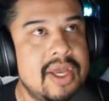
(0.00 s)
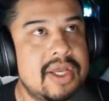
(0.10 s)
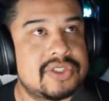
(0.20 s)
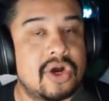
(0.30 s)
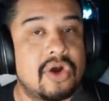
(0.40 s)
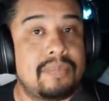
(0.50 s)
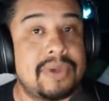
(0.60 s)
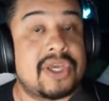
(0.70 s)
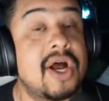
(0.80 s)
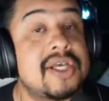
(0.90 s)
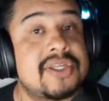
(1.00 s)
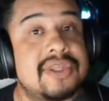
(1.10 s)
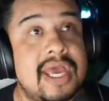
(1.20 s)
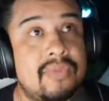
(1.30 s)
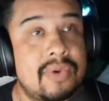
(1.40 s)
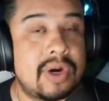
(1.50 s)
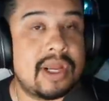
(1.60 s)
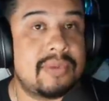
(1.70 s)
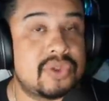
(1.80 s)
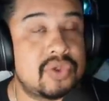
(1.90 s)
So because of that, we were
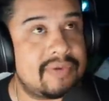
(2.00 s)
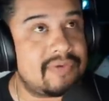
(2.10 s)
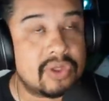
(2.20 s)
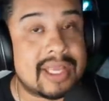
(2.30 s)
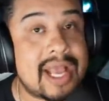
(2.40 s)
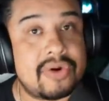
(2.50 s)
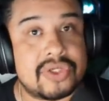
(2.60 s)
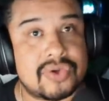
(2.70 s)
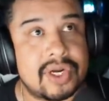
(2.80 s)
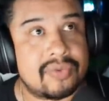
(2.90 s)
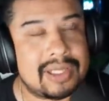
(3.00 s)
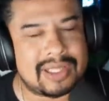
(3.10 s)
able to do that. If you look at Counter-Strike, right?